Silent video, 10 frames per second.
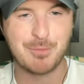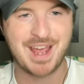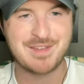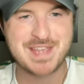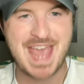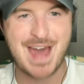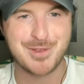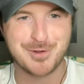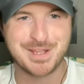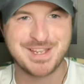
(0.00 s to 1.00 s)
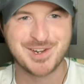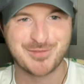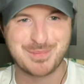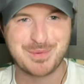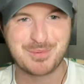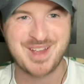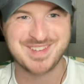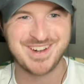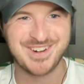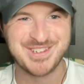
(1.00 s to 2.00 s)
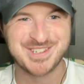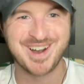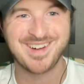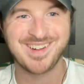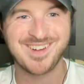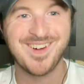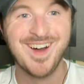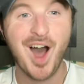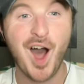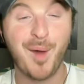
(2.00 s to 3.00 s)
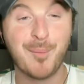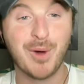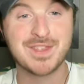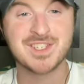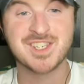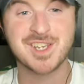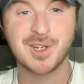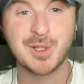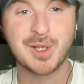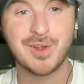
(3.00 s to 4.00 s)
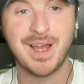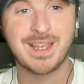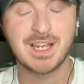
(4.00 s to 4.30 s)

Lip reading: what I've gathered here from the Ross Dellinger article on what this is going to look like.